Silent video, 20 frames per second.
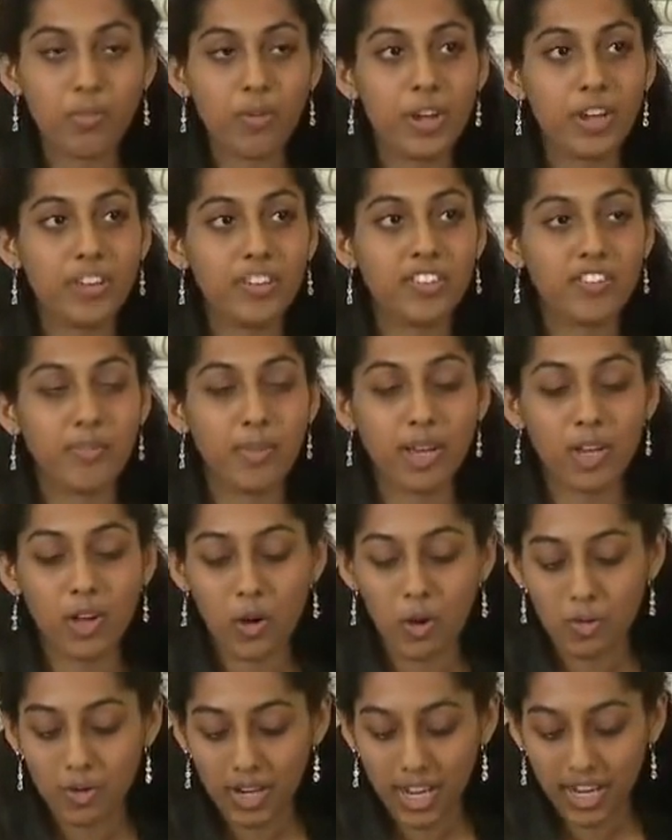breaks of my
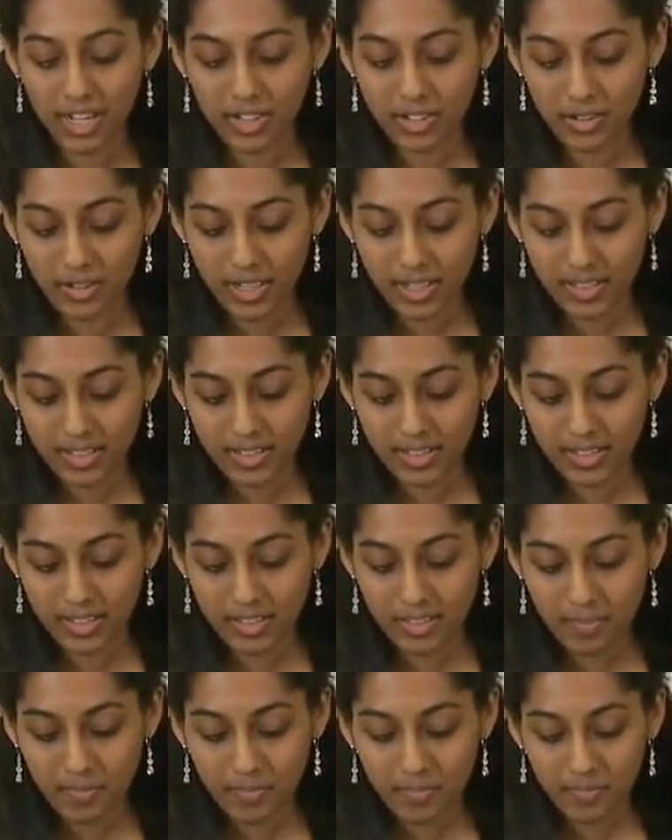own ignorance.